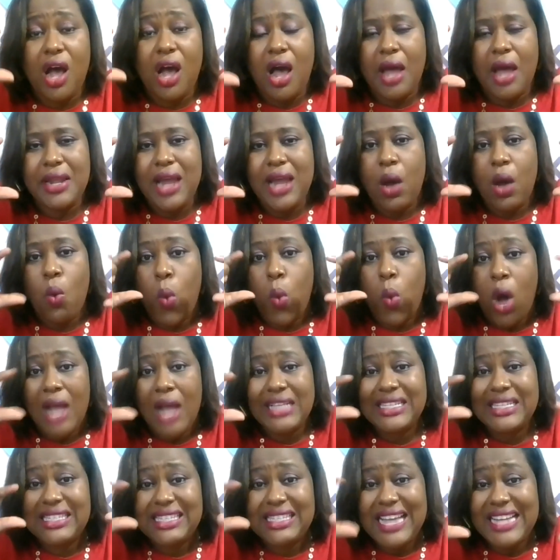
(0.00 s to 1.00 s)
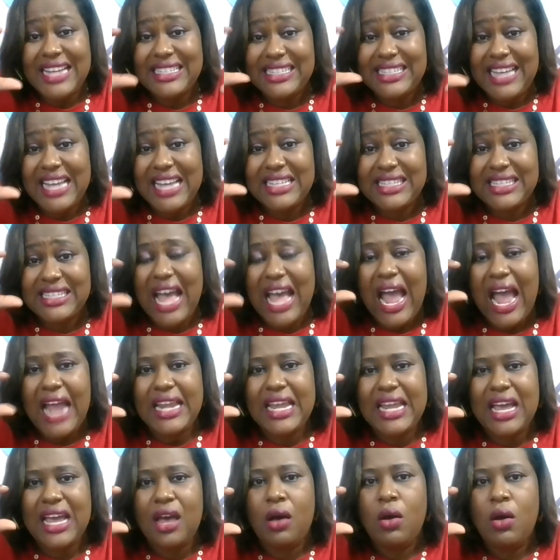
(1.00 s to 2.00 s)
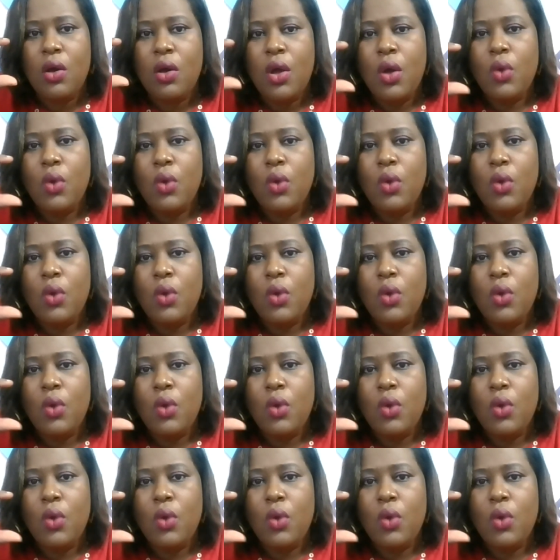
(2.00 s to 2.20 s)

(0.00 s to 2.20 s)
on a one sentence idea